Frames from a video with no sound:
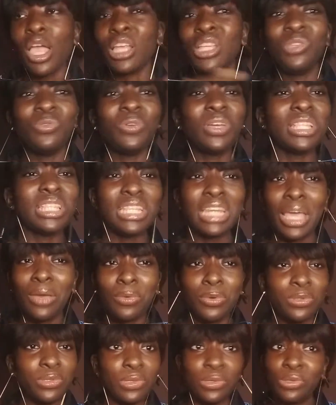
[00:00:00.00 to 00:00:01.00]
do anything
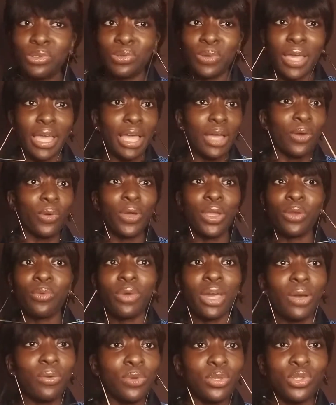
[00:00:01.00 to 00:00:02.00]
I want to do. I can go
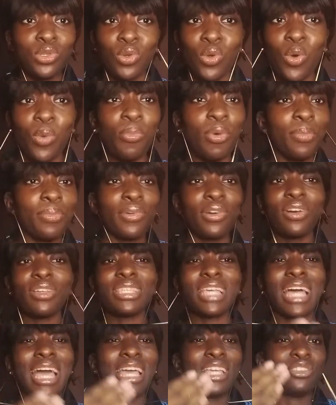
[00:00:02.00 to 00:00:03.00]
anywhere I want to go. But
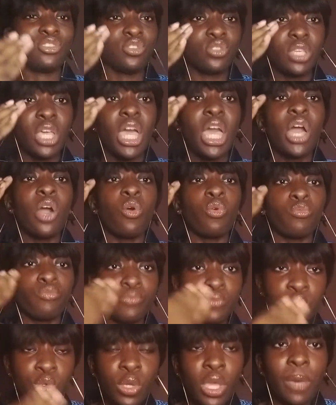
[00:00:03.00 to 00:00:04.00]
because I just
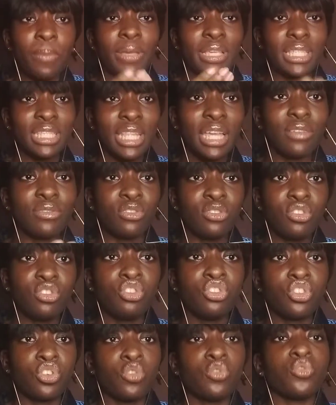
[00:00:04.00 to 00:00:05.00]
took a personal
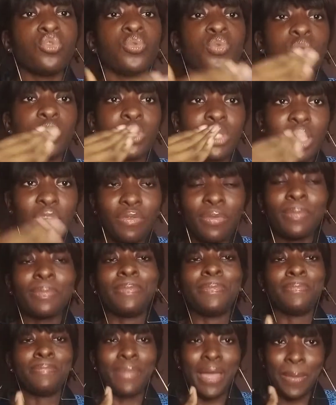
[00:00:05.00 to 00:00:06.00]
decision to serve
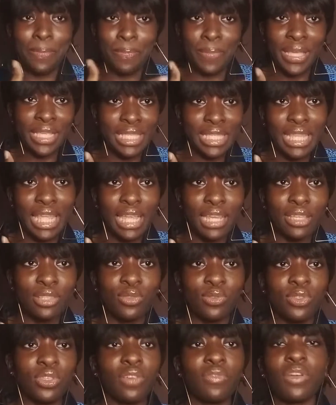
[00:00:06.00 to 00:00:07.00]

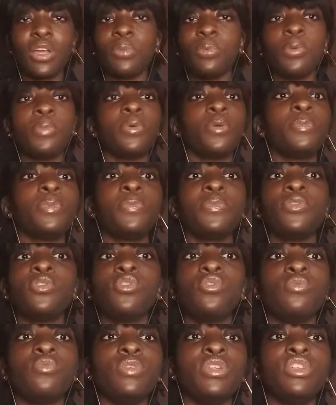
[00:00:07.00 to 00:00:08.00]
Christ, people
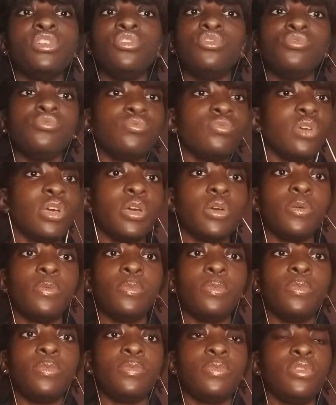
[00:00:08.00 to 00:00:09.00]
don't really
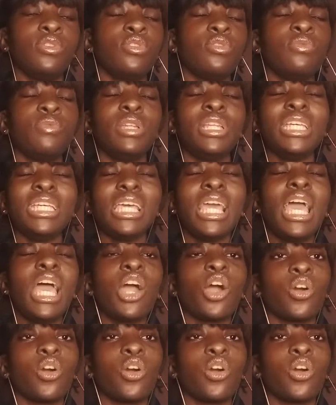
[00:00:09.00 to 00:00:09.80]
they don't really